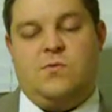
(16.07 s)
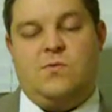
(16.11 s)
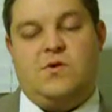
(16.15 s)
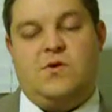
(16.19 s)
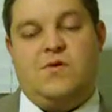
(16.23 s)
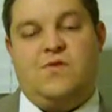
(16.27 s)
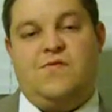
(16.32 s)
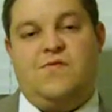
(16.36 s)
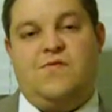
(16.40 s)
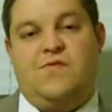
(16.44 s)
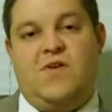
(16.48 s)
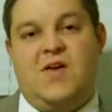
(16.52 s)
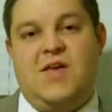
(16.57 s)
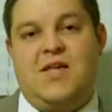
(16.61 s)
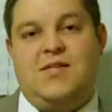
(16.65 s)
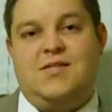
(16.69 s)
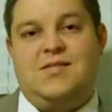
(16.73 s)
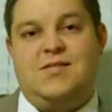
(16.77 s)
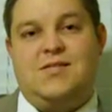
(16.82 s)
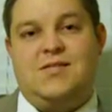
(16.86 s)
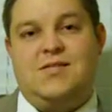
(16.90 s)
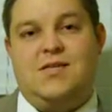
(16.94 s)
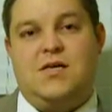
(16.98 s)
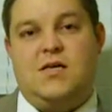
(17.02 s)

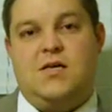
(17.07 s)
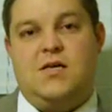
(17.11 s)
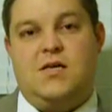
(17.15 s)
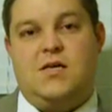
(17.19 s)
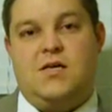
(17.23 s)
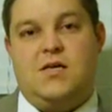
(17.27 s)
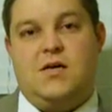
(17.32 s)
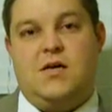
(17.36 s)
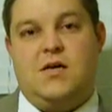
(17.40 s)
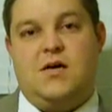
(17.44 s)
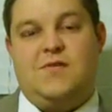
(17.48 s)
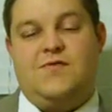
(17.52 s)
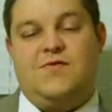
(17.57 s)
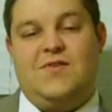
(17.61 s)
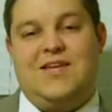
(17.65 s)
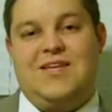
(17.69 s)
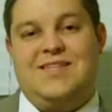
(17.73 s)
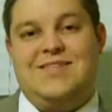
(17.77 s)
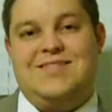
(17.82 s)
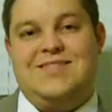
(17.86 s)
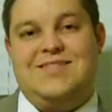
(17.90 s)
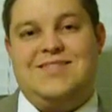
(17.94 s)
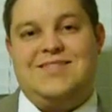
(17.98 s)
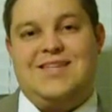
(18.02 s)
defense of
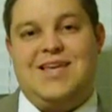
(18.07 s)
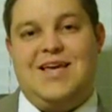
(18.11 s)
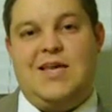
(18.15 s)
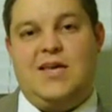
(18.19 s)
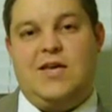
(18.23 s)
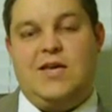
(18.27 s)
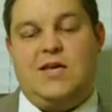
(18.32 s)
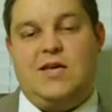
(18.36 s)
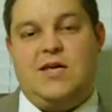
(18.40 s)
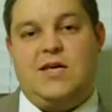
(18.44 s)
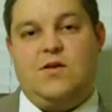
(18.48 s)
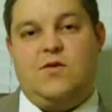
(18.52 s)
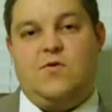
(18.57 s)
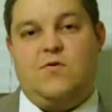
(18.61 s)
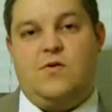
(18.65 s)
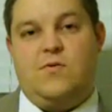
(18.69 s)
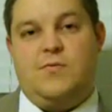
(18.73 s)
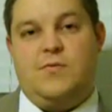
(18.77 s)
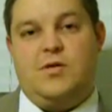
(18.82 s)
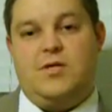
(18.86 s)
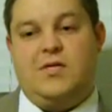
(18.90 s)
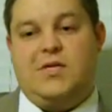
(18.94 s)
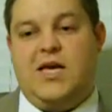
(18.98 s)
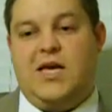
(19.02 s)
insanity in
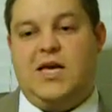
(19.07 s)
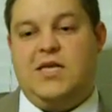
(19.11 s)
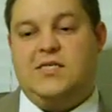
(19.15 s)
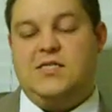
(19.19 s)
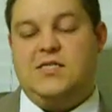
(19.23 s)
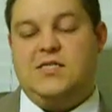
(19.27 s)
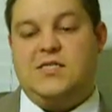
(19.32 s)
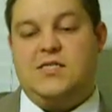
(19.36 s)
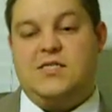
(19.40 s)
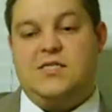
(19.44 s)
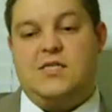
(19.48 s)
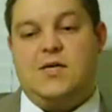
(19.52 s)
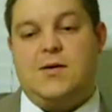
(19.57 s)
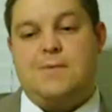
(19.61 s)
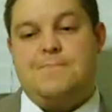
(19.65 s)
criminal cases.